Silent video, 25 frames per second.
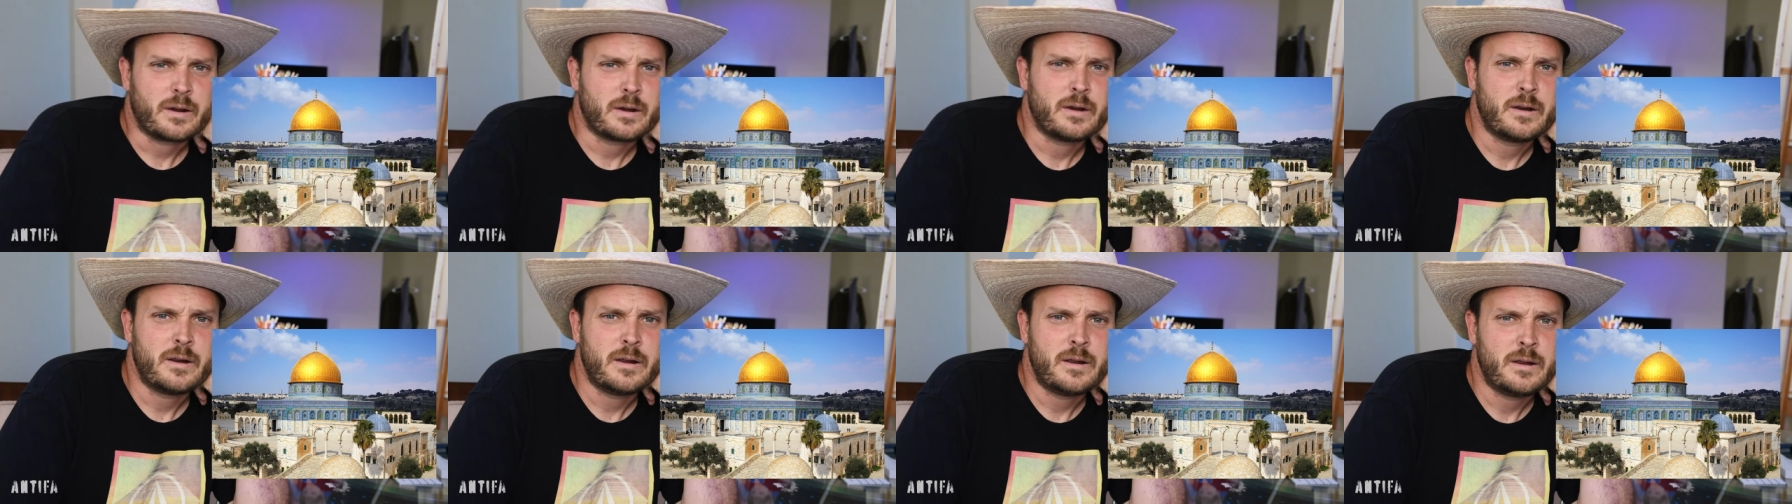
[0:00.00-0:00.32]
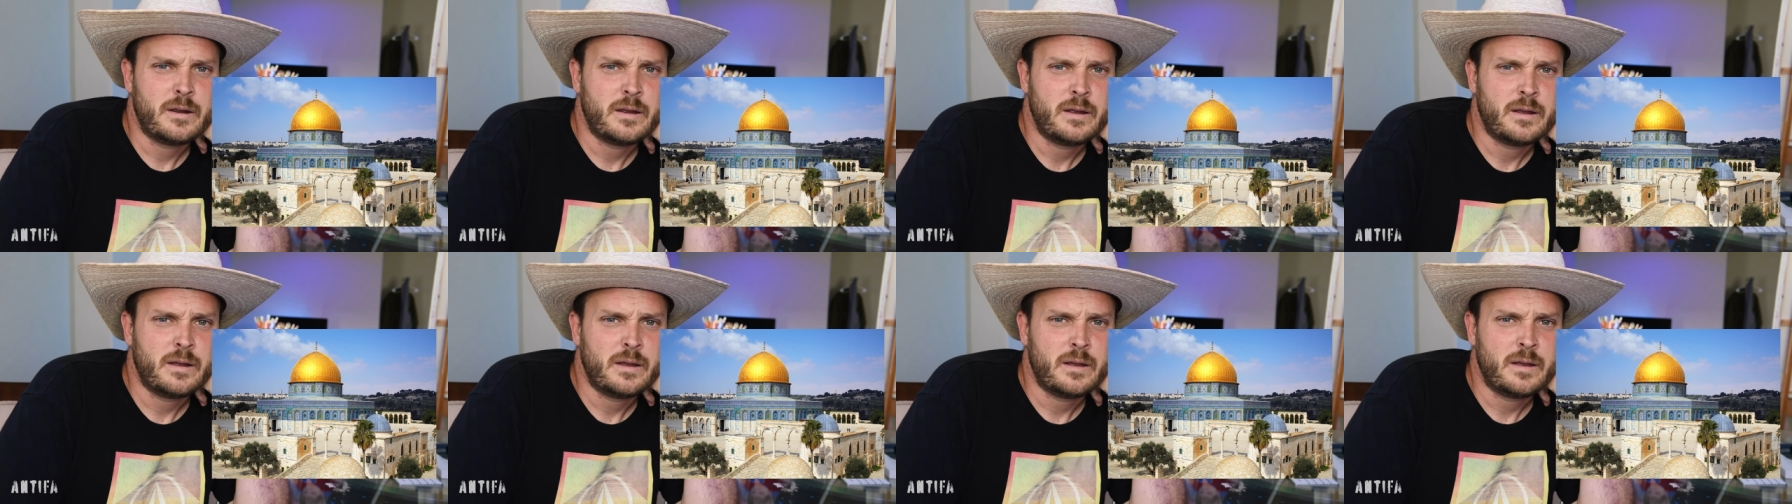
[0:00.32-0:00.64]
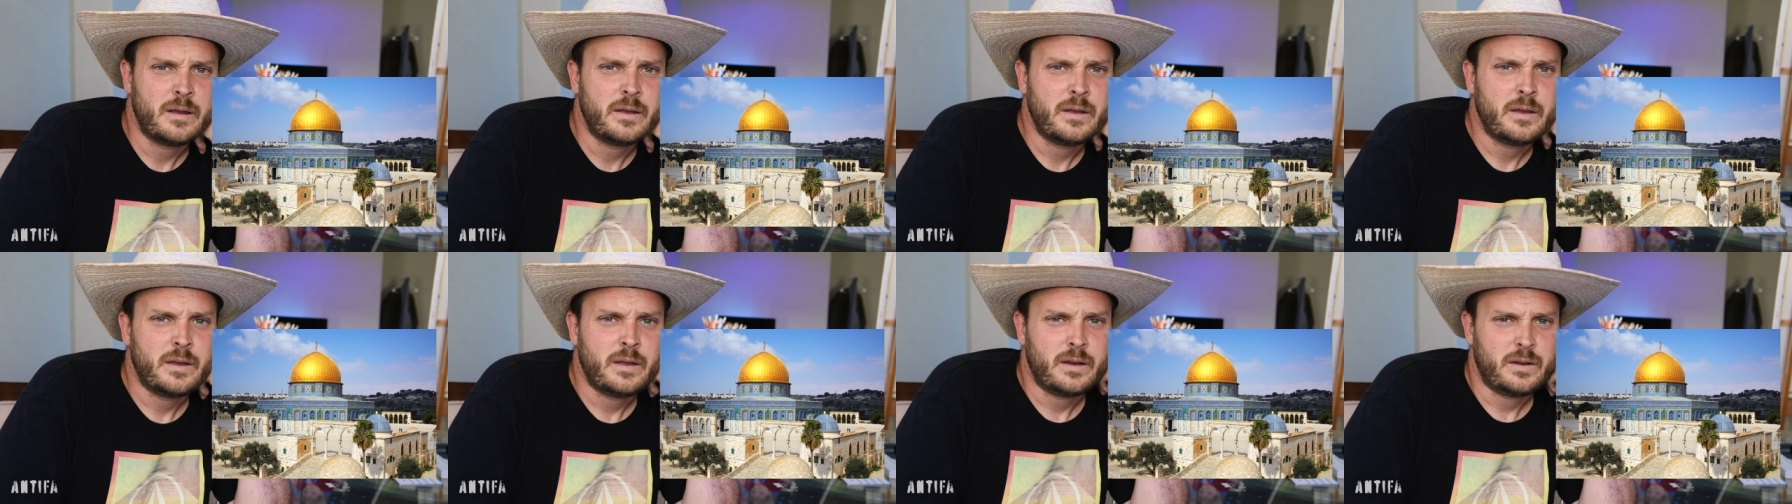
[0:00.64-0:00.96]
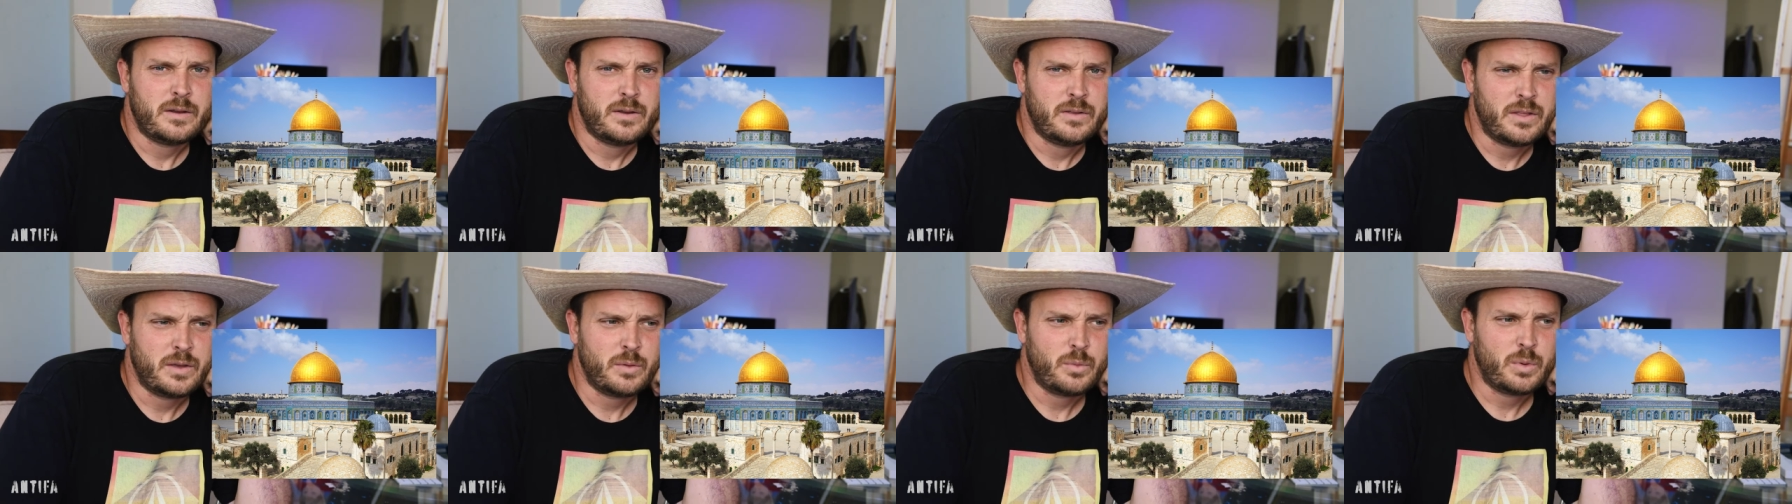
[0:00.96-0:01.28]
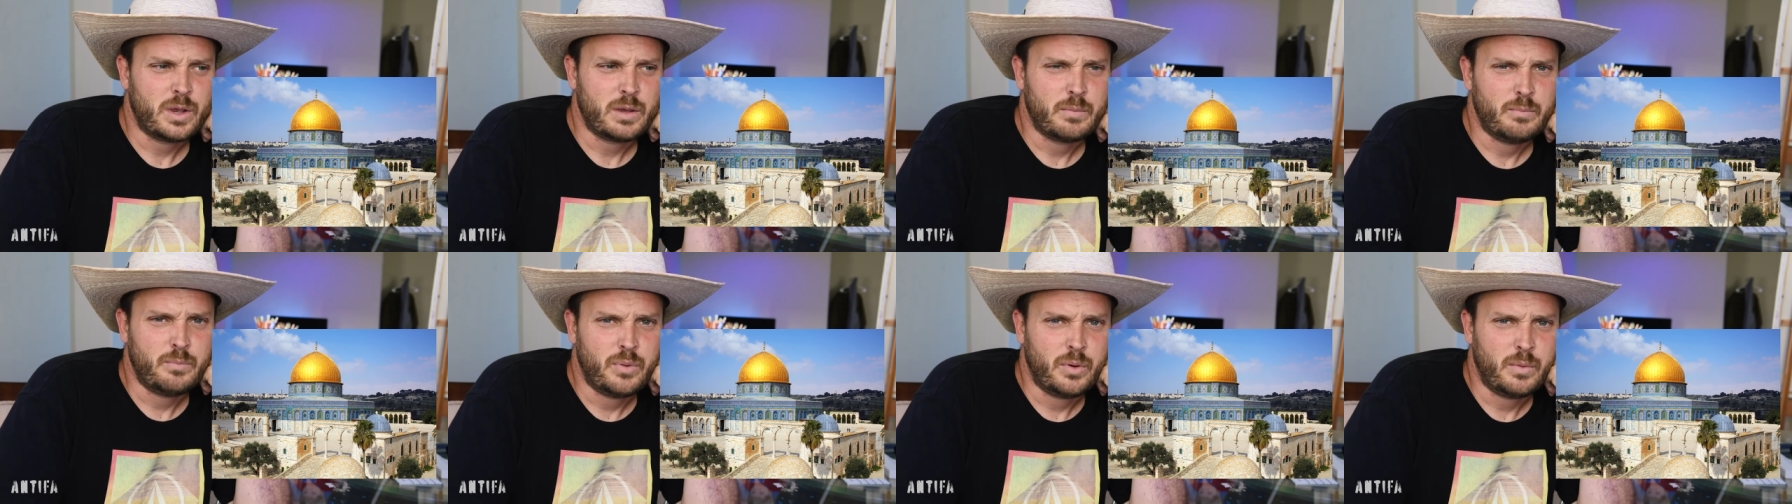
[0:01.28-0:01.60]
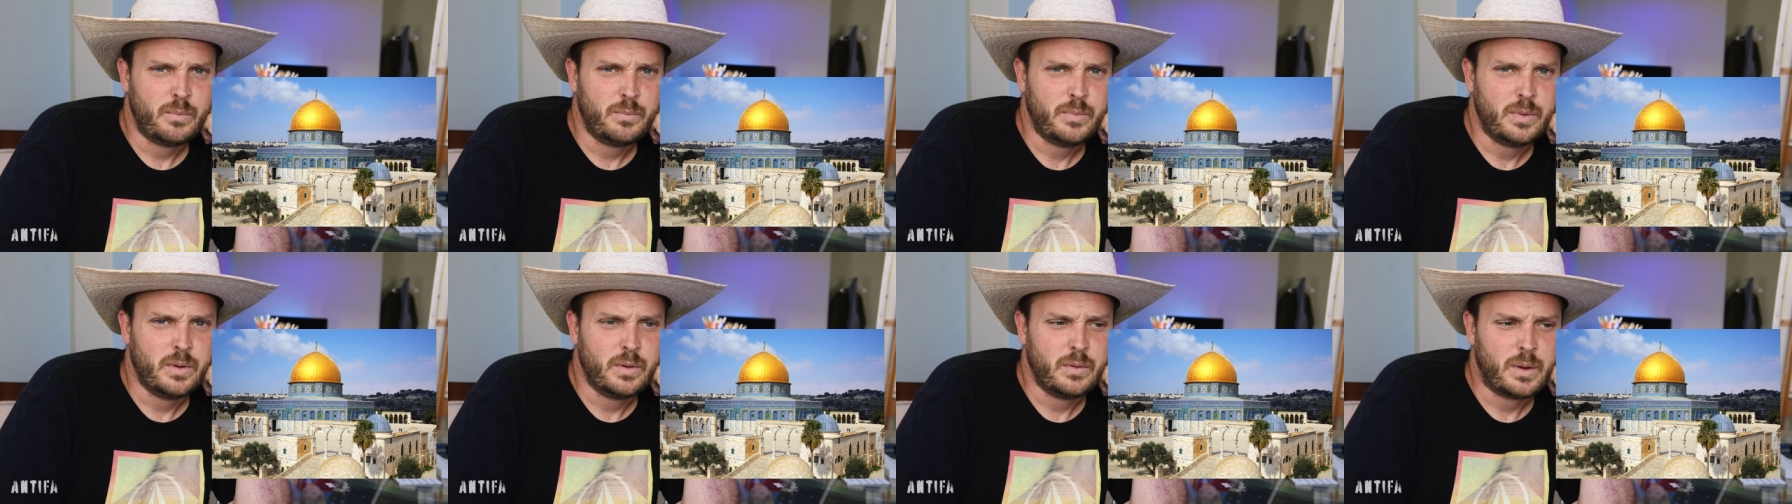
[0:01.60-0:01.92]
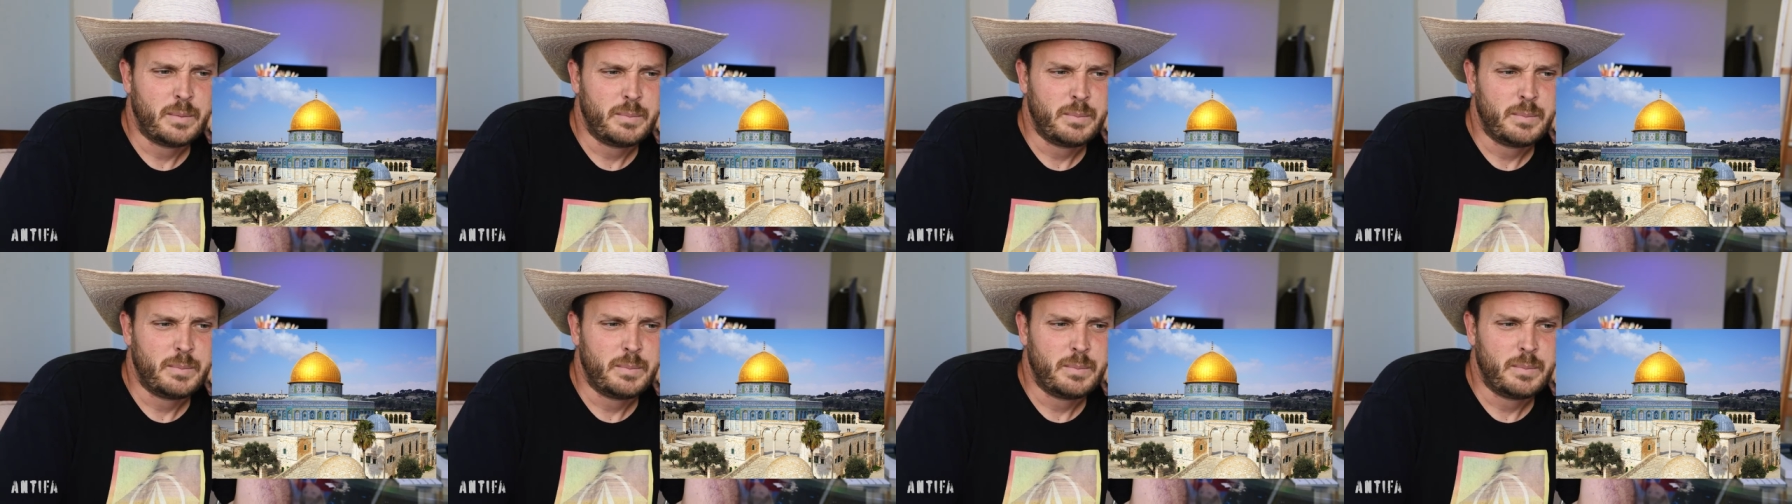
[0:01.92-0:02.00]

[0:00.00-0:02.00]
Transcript: Do you think we could put?